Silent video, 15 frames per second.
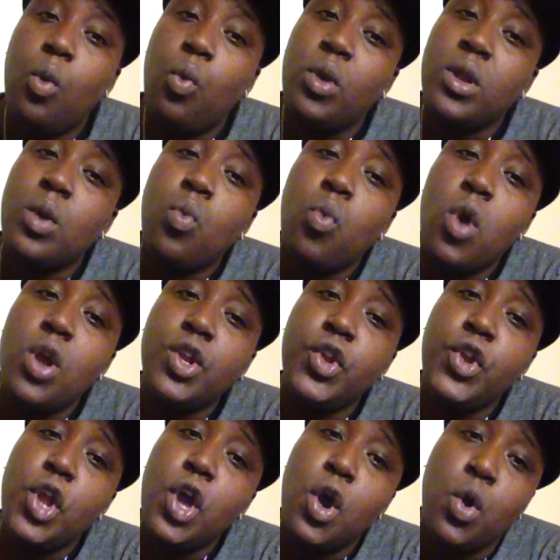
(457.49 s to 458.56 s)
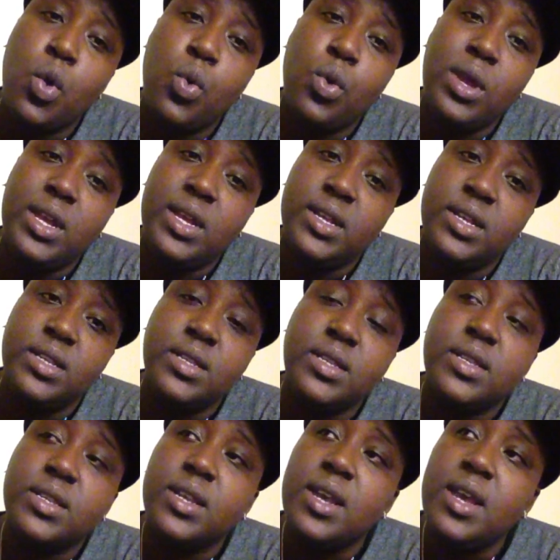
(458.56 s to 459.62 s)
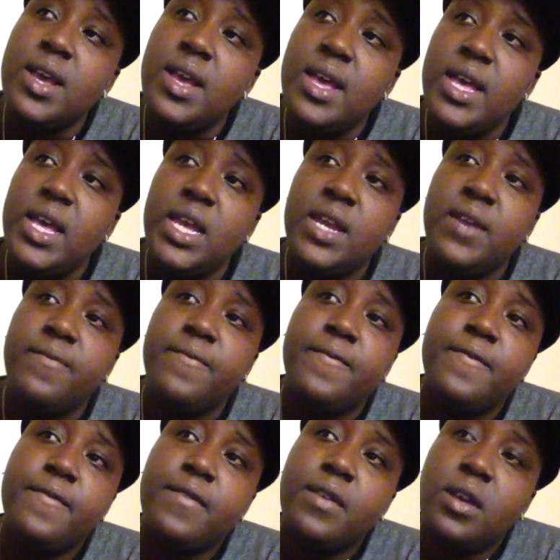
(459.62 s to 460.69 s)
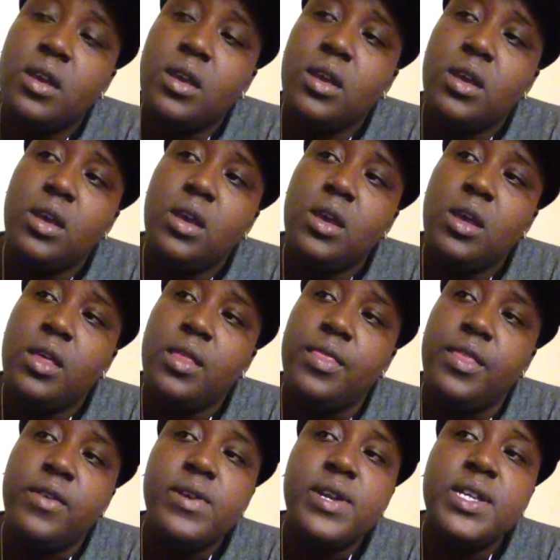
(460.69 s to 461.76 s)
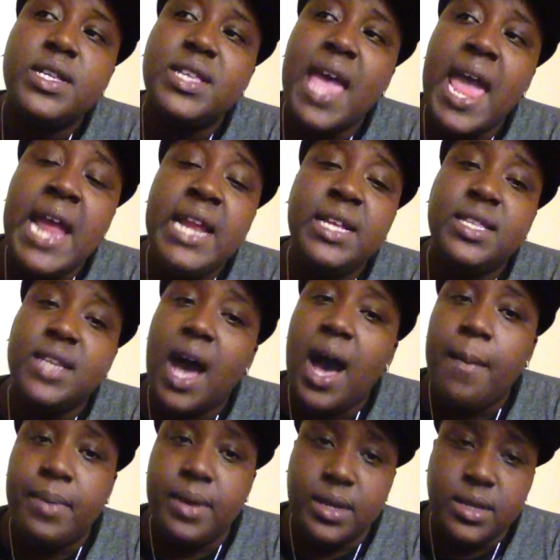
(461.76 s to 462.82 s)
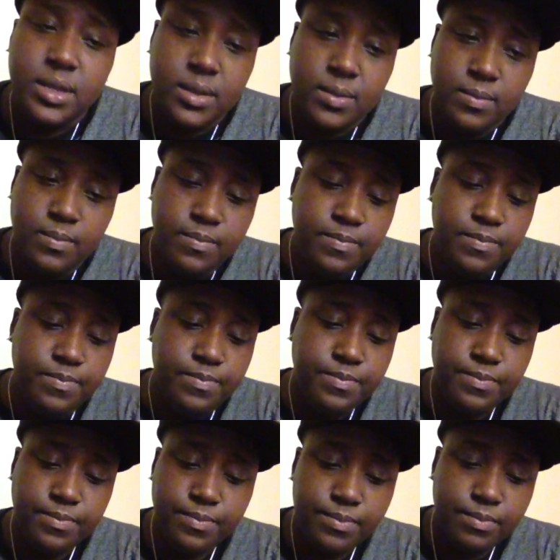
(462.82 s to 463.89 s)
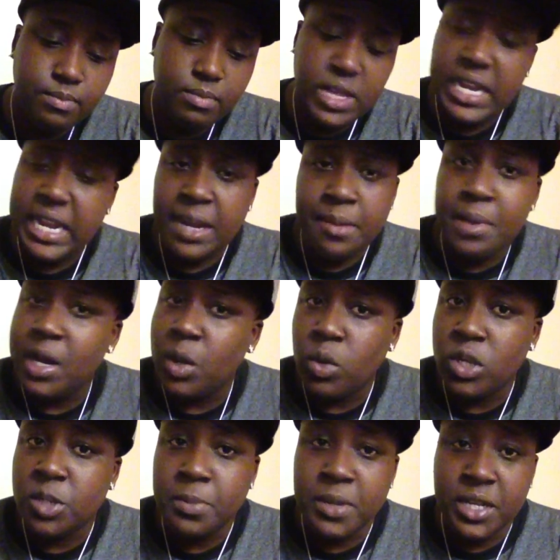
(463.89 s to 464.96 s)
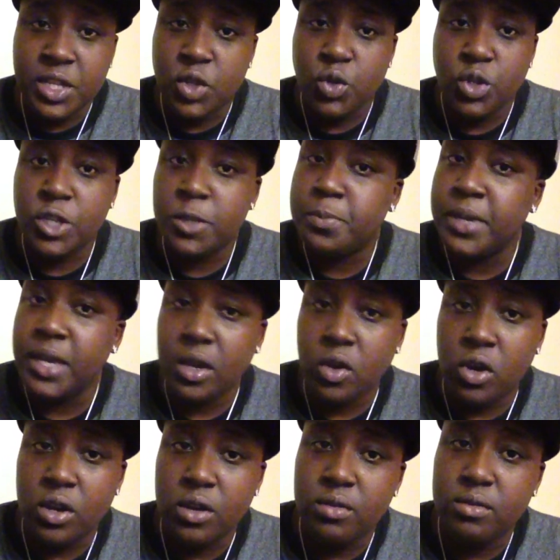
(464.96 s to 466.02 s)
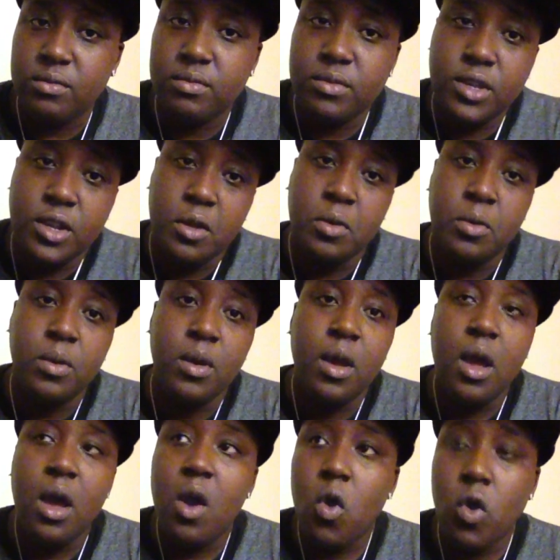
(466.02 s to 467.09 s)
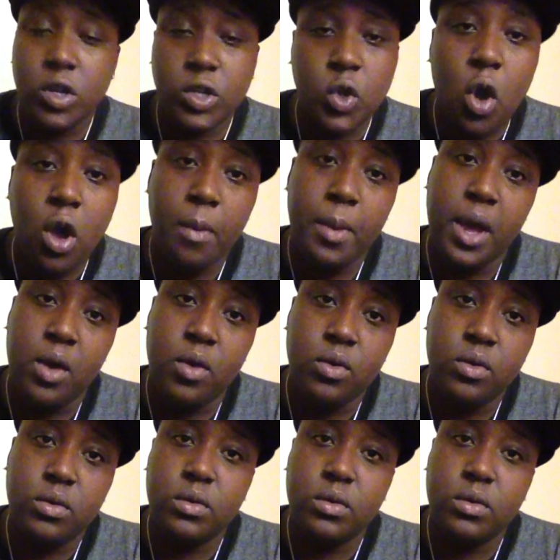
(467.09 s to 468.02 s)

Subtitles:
What I want to know is if there is any topics that anybody wants me to speak on, you know, or talk about,